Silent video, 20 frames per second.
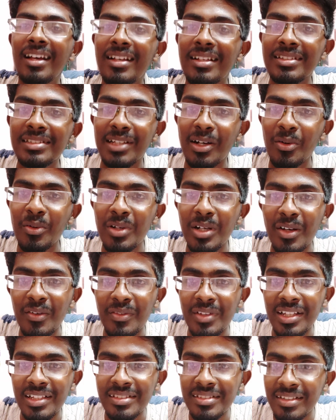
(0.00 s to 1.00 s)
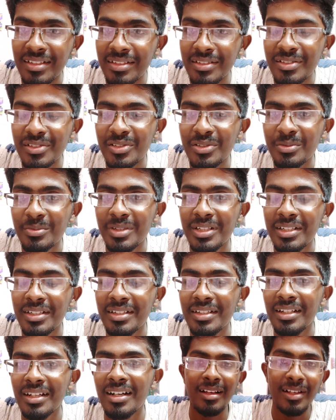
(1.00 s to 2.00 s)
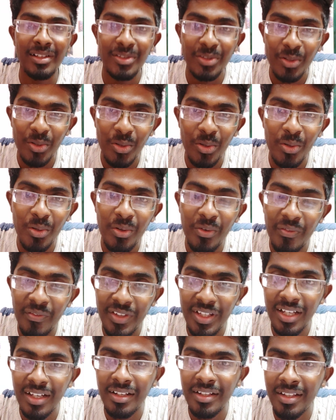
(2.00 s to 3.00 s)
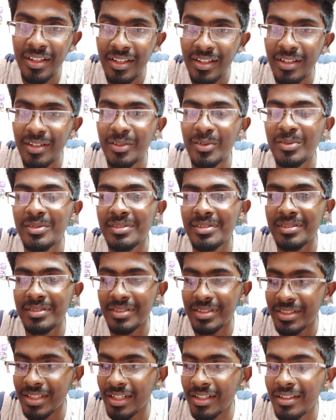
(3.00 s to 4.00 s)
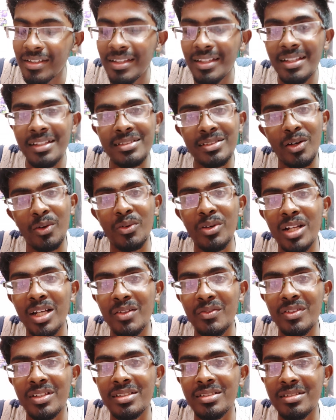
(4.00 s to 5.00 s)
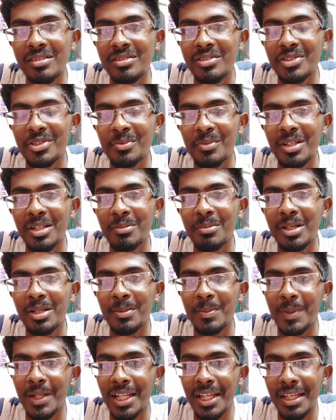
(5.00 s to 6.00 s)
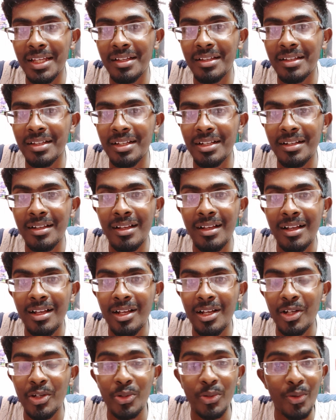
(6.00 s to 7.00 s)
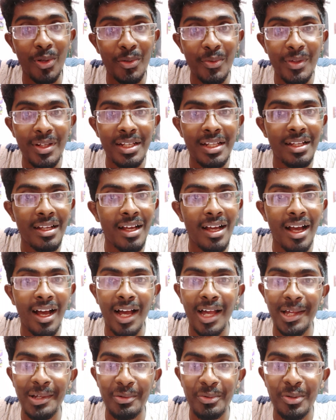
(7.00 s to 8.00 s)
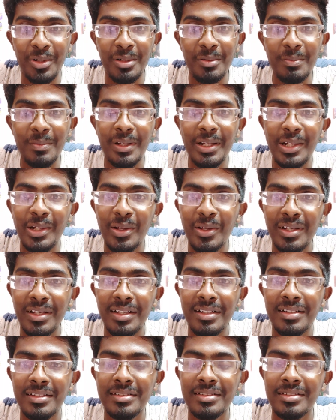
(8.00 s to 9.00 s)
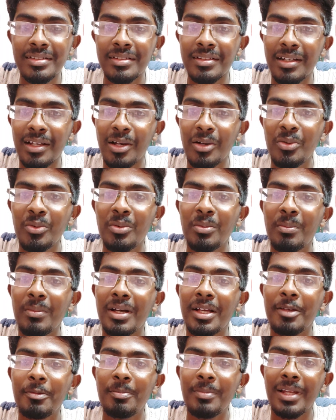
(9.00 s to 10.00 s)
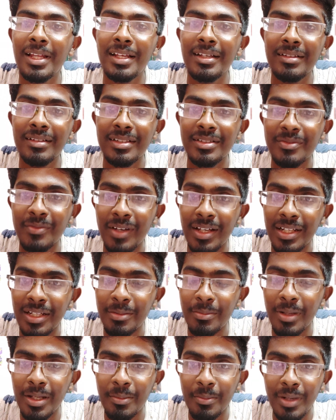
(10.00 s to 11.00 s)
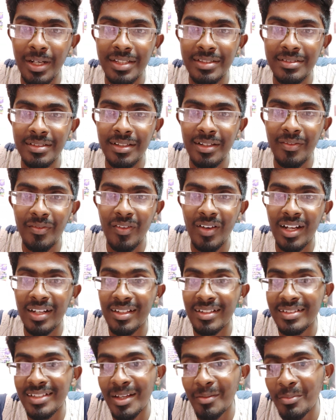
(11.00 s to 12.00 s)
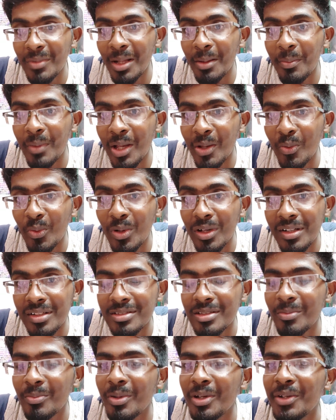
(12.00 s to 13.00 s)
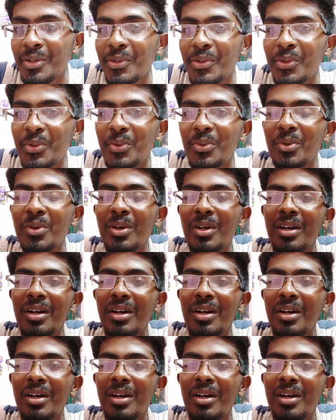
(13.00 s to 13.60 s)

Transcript: sound of this instrument. So we are here to check the sound of this instrument by playing it. Don't worry, I won't bleed your ears now by playing this violin by myself. At the same time, I won't disappoint you